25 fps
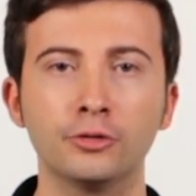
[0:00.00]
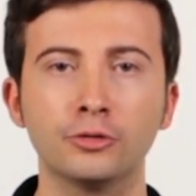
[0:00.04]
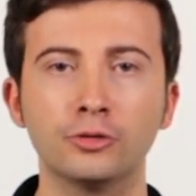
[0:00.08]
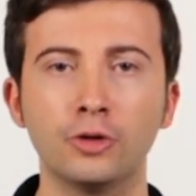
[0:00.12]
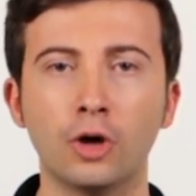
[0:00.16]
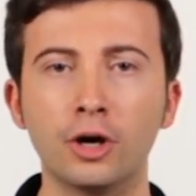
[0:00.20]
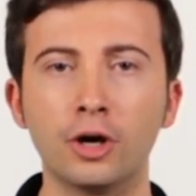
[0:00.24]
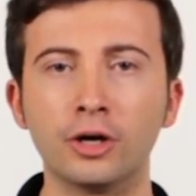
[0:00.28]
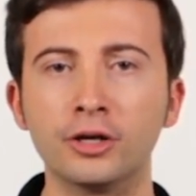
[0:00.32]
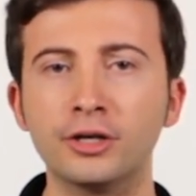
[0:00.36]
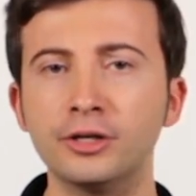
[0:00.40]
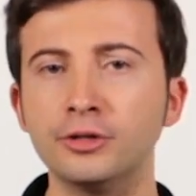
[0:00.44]

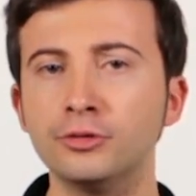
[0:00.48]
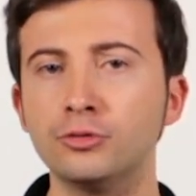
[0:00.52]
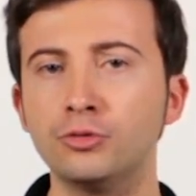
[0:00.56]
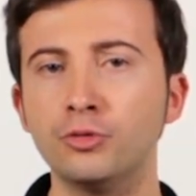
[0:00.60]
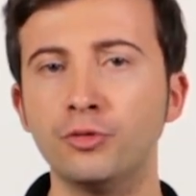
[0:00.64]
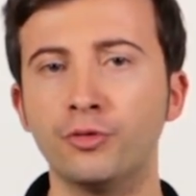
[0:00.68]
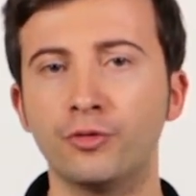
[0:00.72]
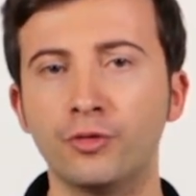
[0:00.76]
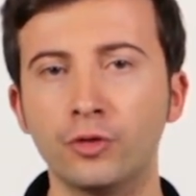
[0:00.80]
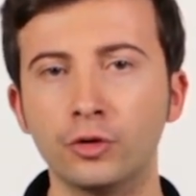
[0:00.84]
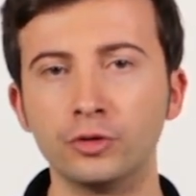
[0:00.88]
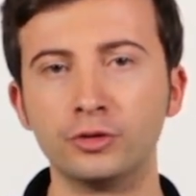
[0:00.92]
talking to
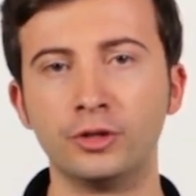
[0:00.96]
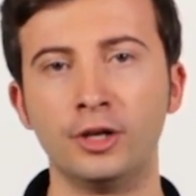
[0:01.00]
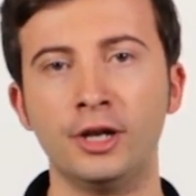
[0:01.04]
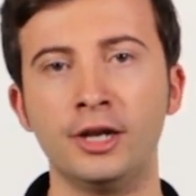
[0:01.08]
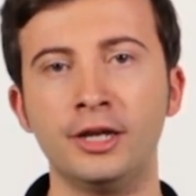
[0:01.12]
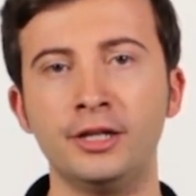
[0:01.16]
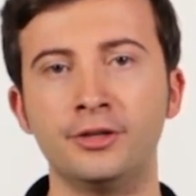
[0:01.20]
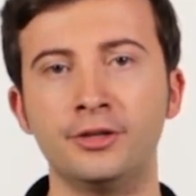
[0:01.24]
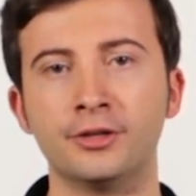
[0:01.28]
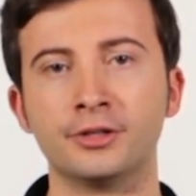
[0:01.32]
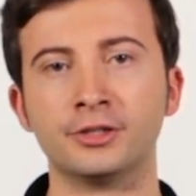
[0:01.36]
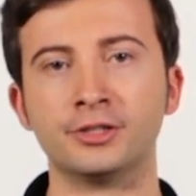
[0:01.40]
thought
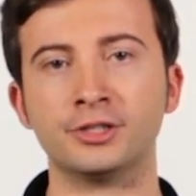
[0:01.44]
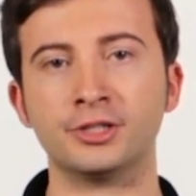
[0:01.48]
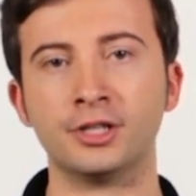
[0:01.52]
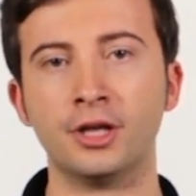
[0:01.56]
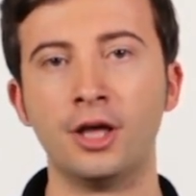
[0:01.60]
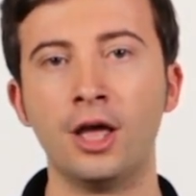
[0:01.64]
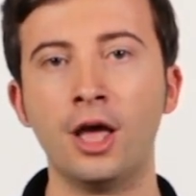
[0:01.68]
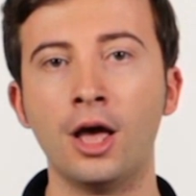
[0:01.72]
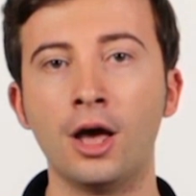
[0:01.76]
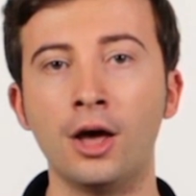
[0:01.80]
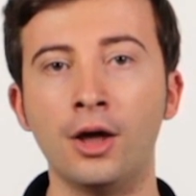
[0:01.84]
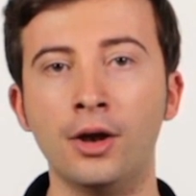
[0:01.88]
leaders,
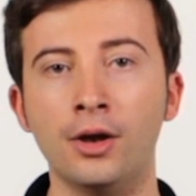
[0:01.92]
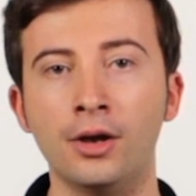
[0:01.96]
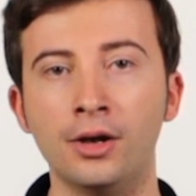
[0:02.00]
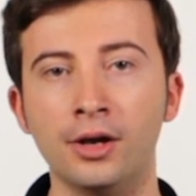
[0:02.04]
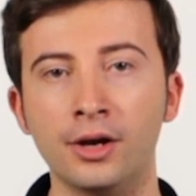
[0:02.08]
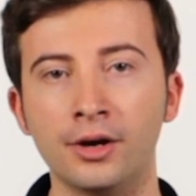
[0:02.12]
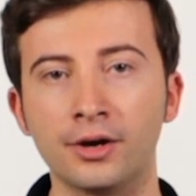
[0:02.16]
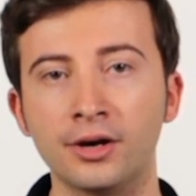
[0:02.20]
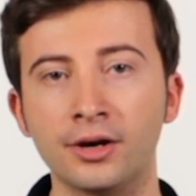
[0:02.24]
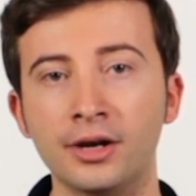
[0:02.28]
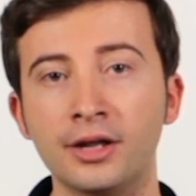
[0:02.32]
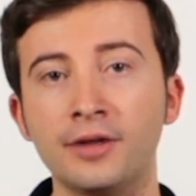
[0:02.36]
and
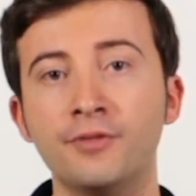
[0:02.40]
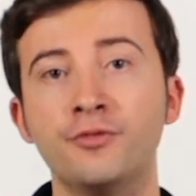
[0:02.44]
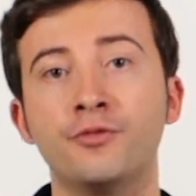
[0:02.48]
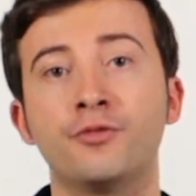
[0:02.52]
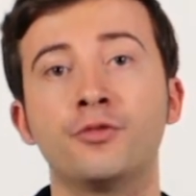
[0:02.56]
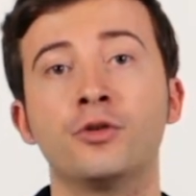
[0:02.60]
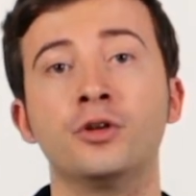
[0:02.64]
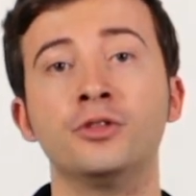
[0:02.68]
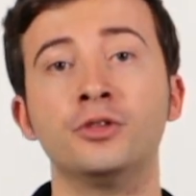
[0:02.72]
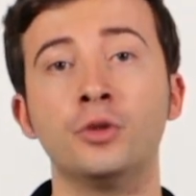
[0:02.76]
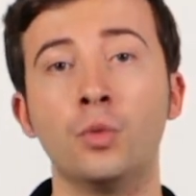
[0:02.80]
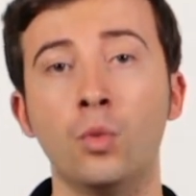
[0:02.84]
learning
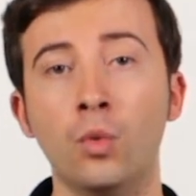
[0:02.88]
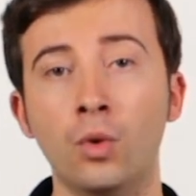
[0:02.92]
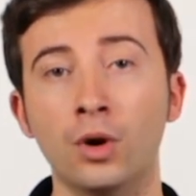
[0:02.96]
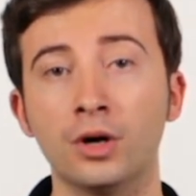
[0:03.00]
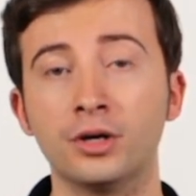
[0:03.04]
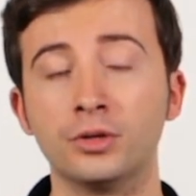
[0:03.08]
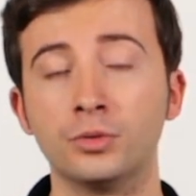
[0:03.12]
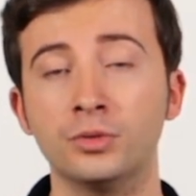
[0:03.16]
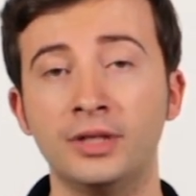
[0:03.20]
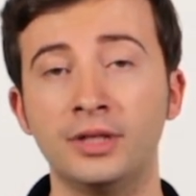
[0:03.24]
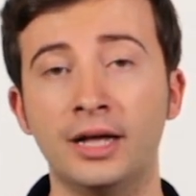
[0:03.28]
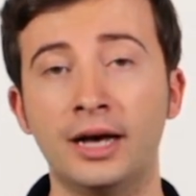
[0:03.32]
from the
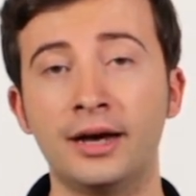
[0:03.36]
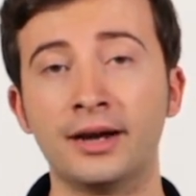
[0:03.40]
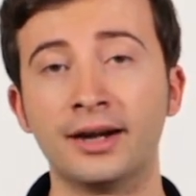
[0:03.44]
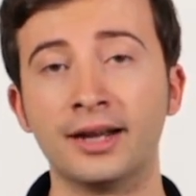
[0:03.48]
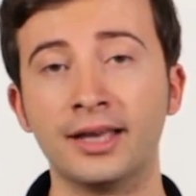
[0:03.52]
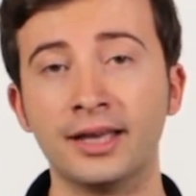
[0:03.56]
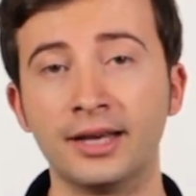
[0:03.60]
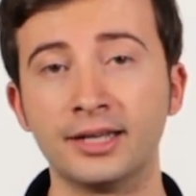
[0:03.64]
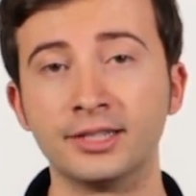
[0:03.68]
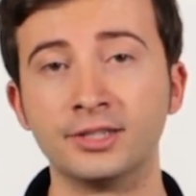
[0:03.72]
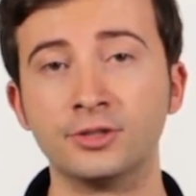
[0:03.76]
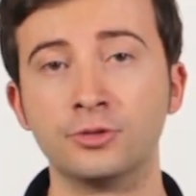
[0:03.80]
work with our
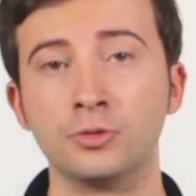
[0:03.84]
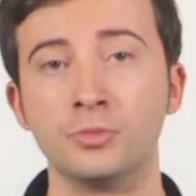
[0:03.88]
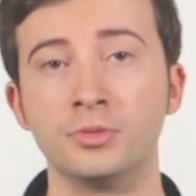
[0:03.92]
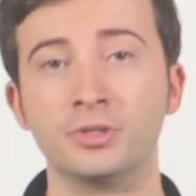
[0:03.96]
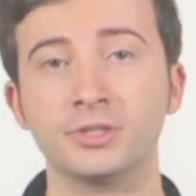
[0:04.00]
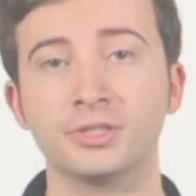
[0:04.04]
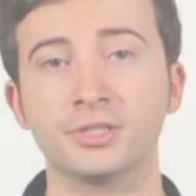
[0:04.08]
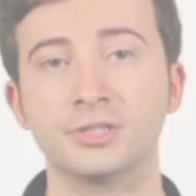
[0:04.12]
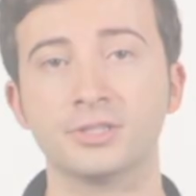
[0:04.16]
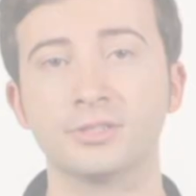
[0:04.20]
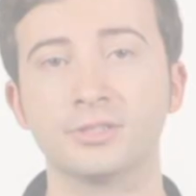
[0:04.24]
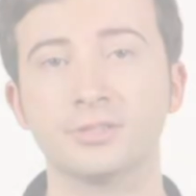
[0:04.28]

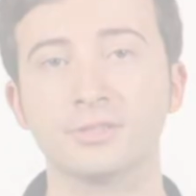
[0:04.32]
customers.